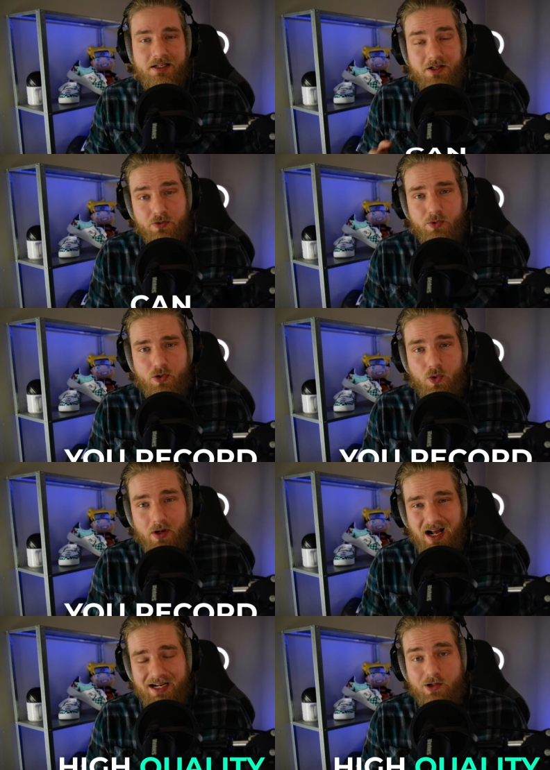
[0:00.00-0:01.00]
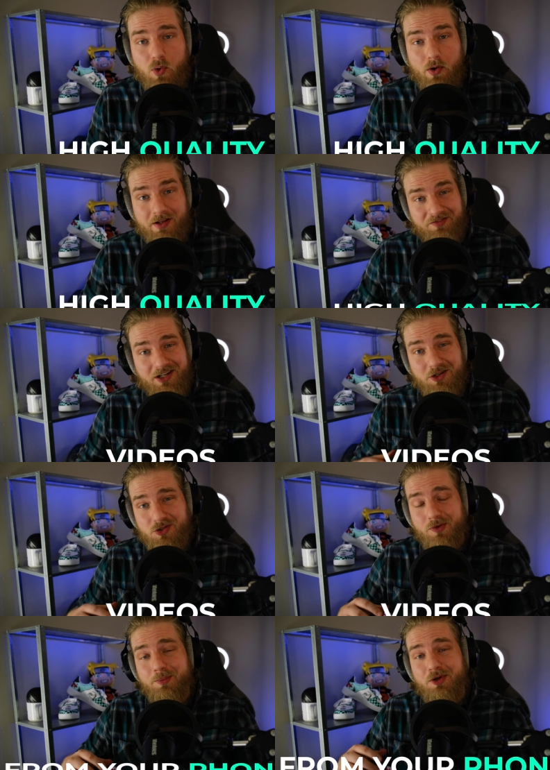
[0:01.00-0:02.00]
Can you record high quality
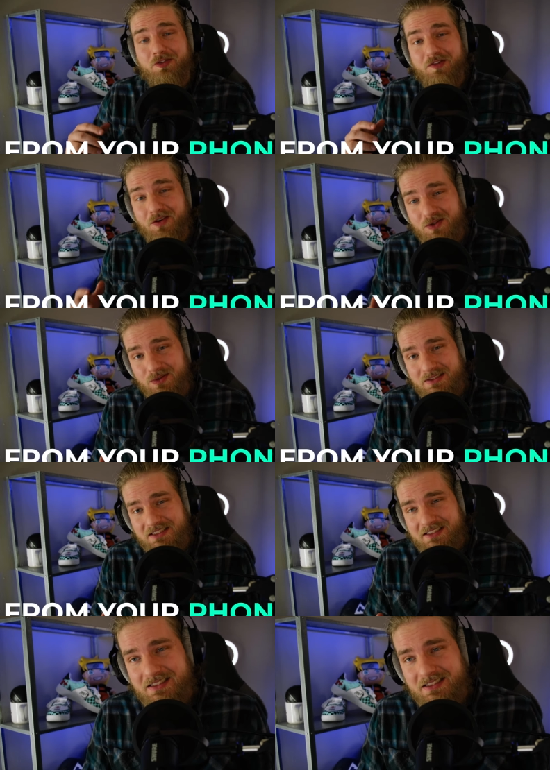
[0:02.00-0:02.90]
videos from your phone?